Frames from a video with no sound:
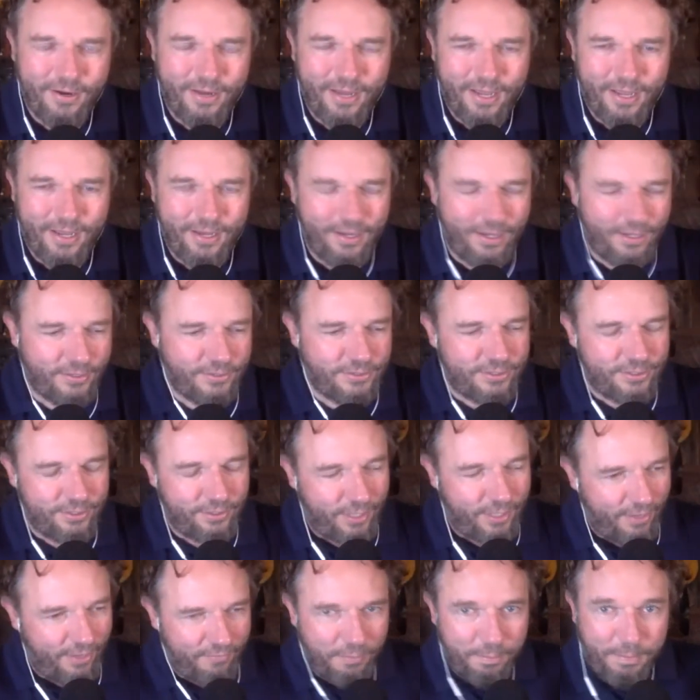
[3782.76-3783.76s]
and I
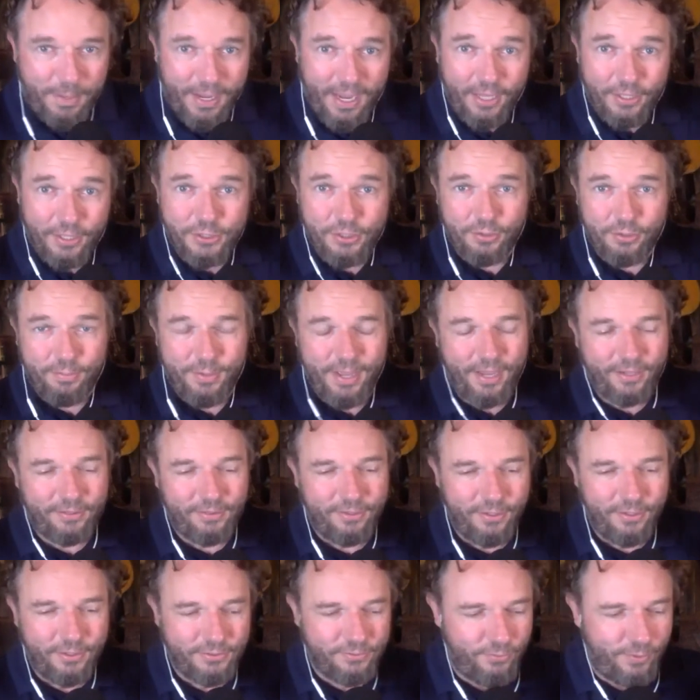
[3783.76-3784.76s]
still have a banjo back
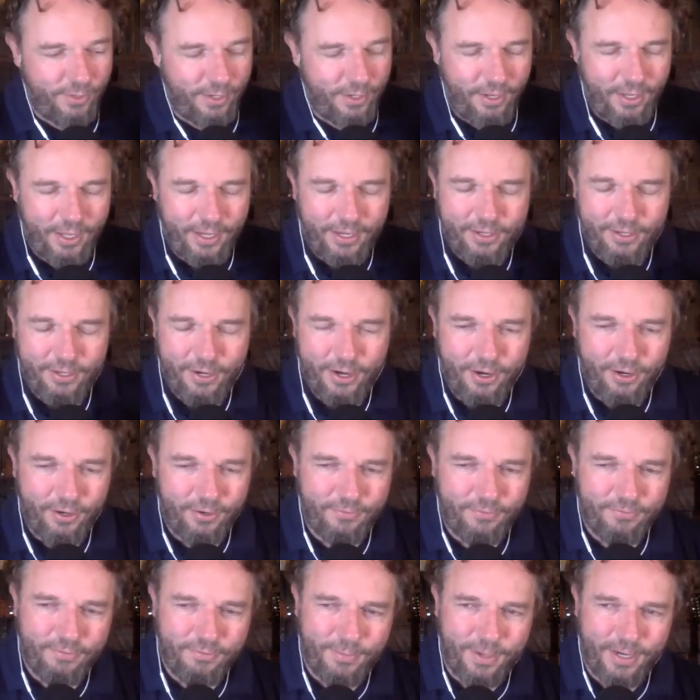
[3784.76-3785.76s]
there as well. I
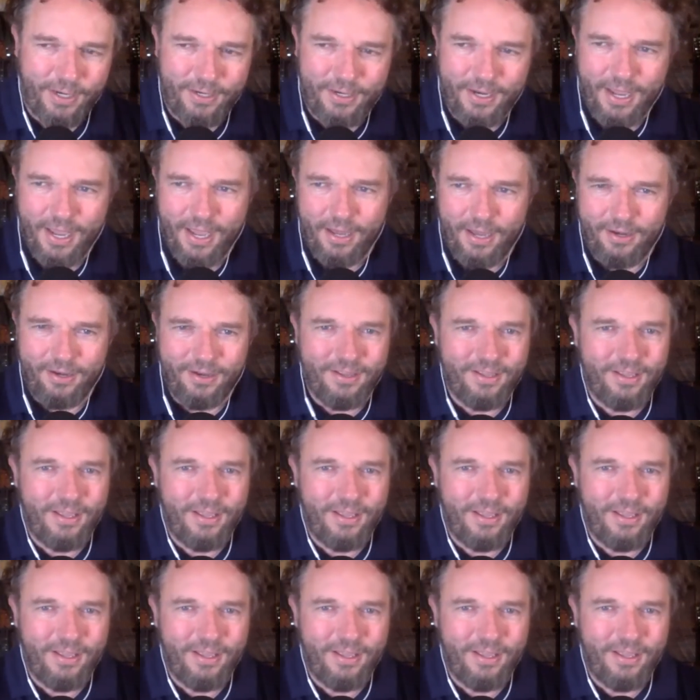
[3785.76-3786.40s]
inherited from my oh, dad. And,